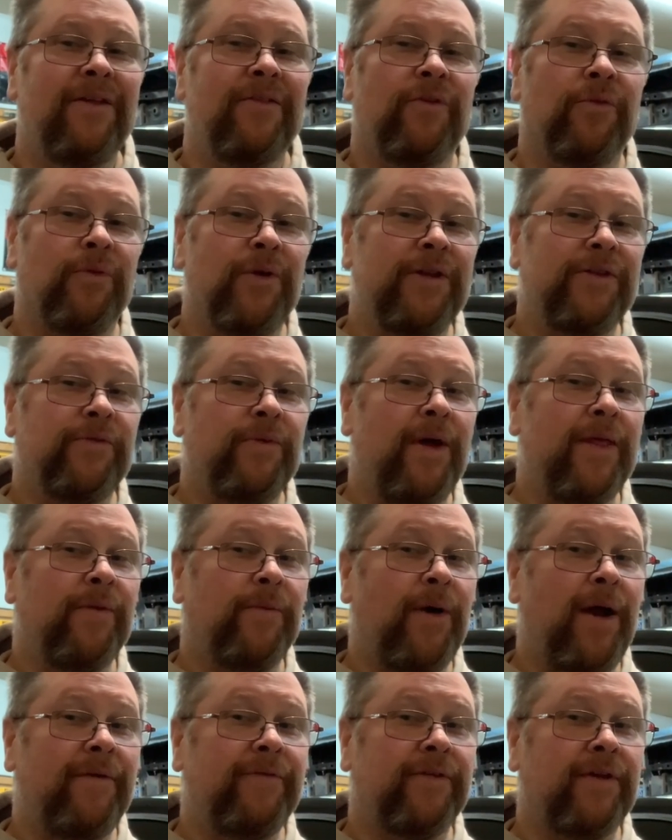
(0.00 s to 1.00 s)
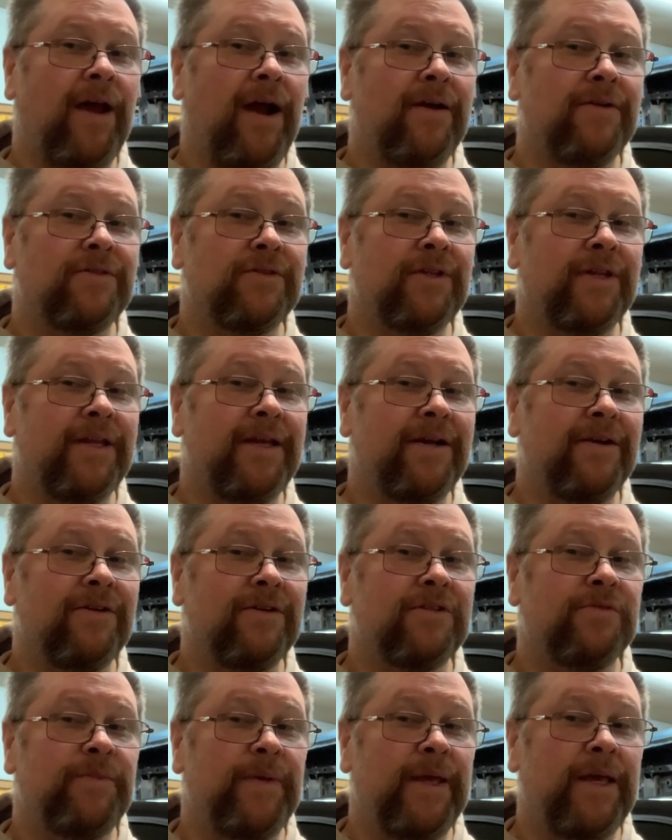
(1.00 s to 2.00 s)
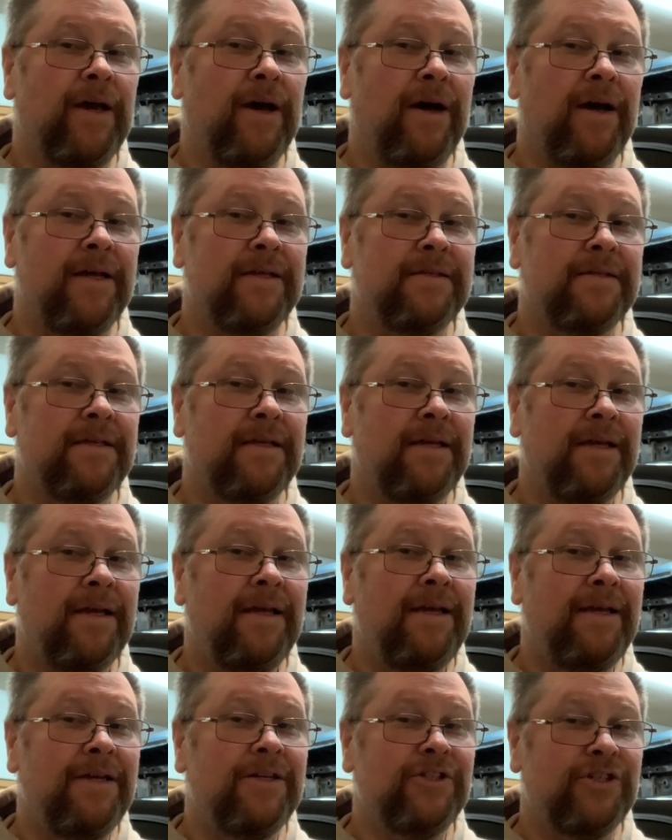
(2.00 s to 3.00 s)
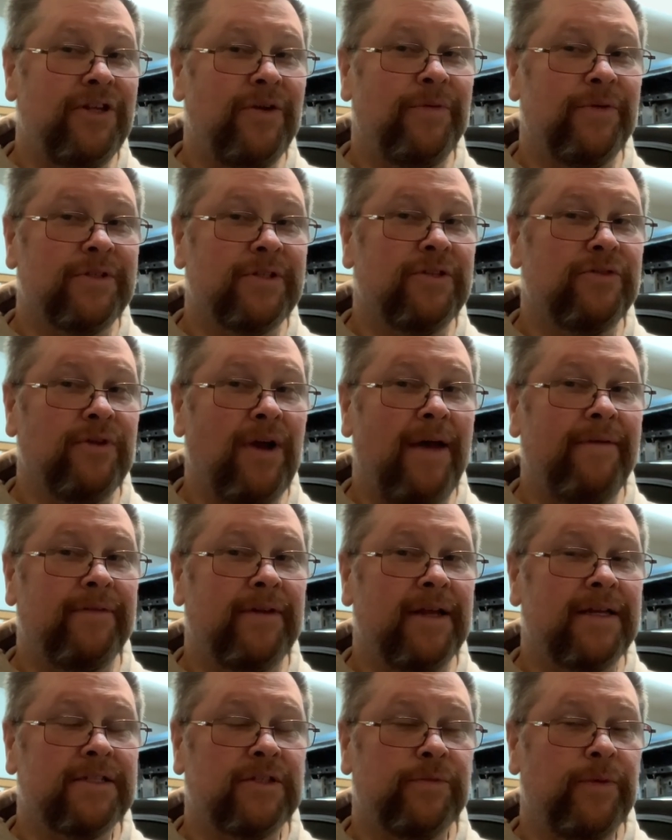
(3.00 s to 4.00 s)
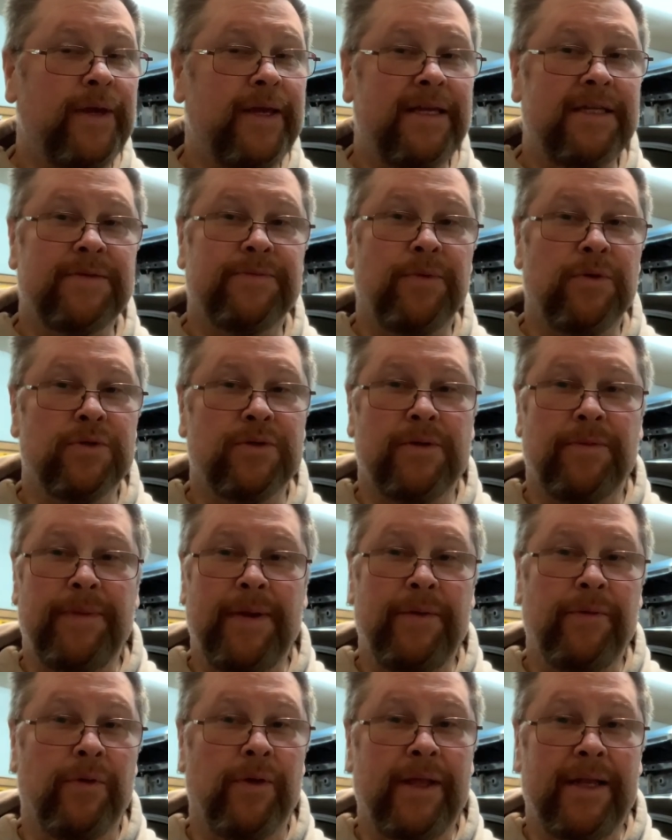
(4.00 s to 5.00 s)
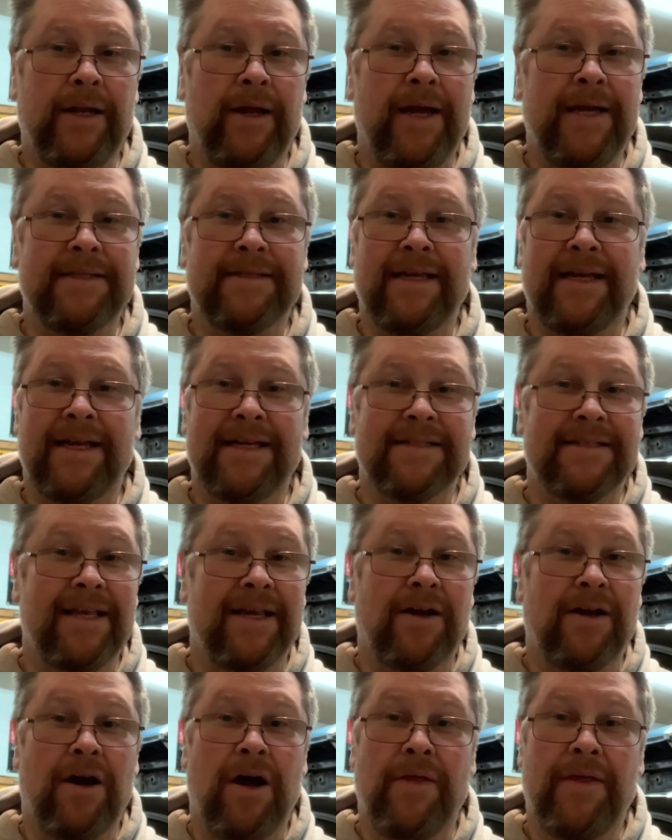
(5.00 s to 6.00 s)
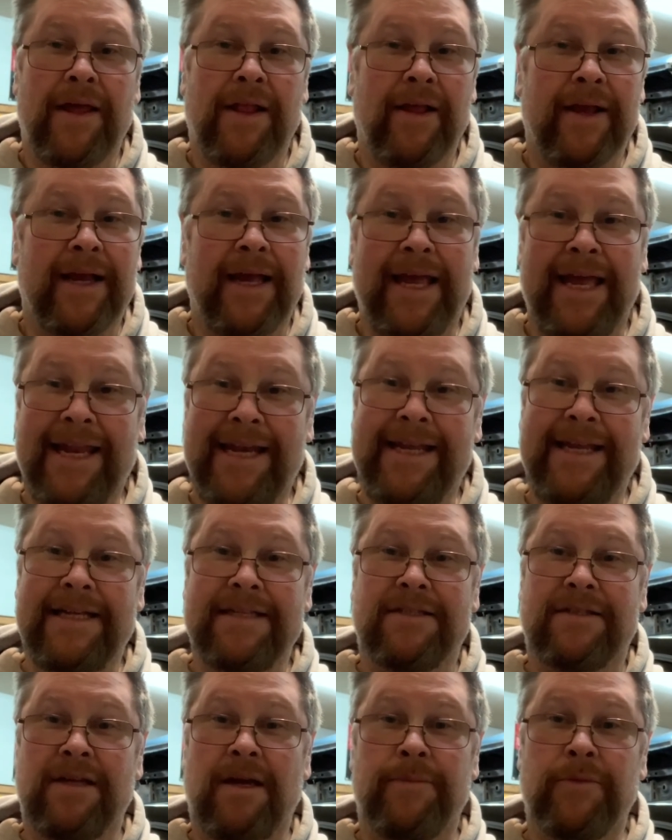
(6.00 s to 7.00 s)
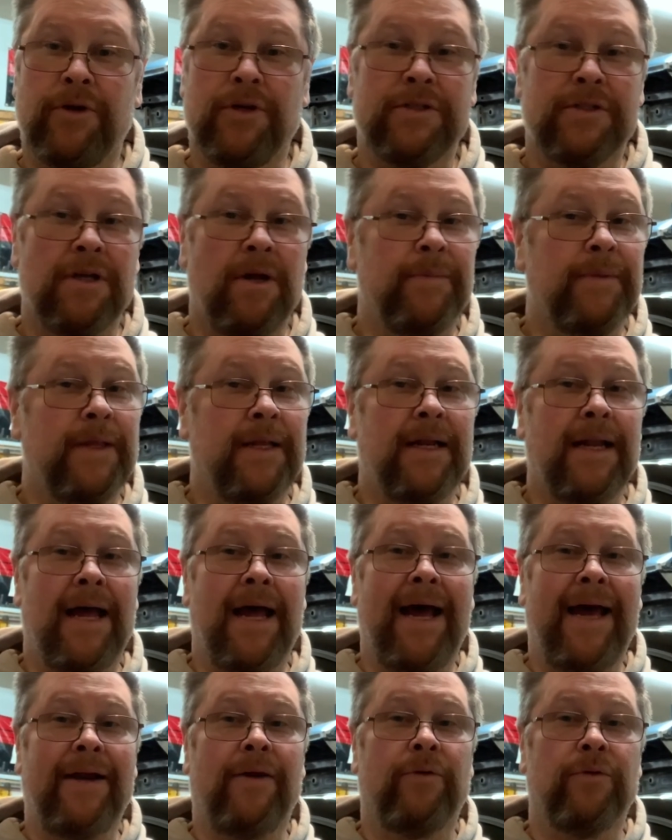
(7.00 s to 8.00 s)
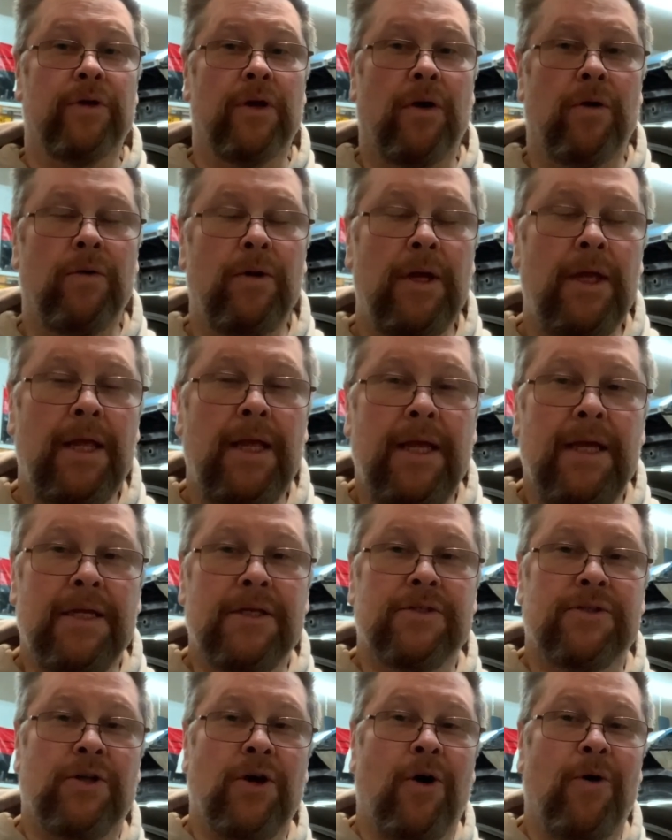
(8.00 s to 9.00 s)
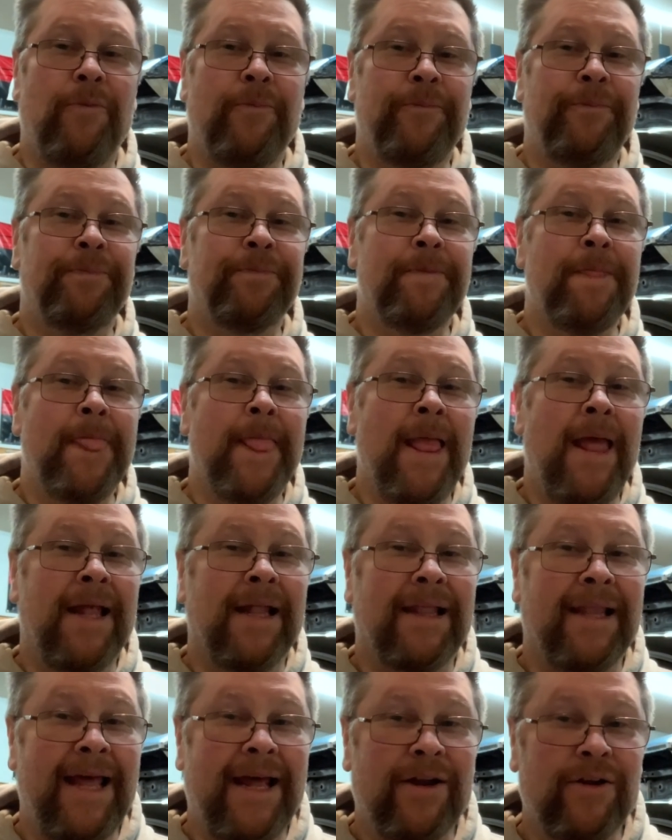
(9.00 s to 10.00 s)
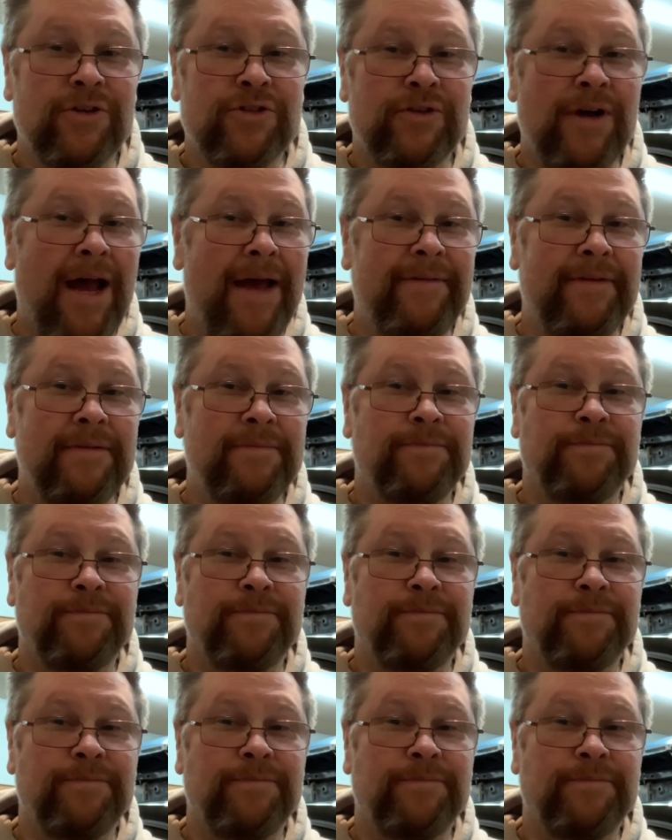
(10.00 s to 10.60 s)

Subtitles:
The reason why the wife's car's in here is because she wants to drive it next week. It's supposed to be really nice. I guess they call that like an Indian summer or something. I don't know. So let her drive it.